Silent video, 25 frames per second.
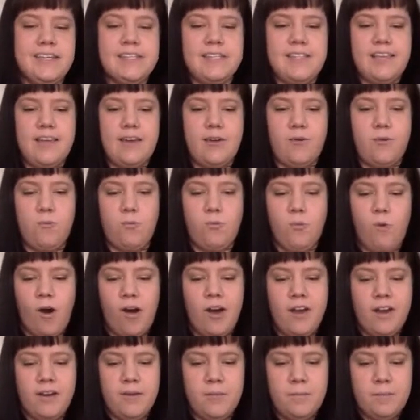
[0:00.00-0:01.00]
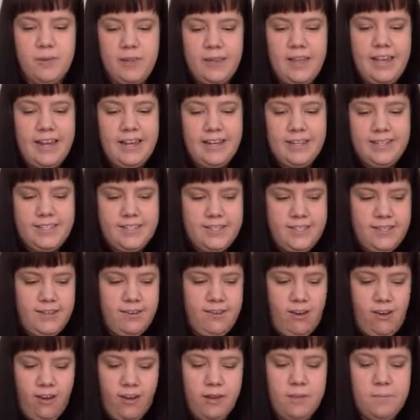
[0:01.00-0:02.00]
is like one place
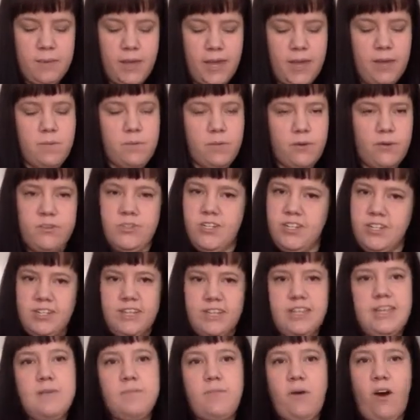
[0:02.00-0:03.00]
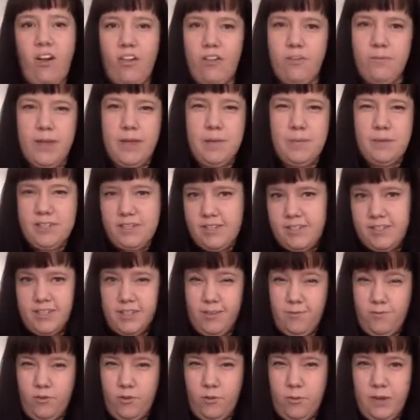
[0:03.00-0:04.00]
on paper to keep all of my business
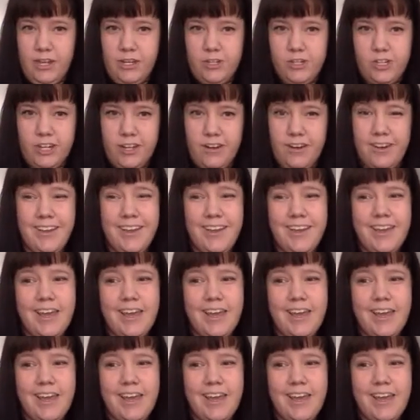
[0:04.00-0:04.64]
information.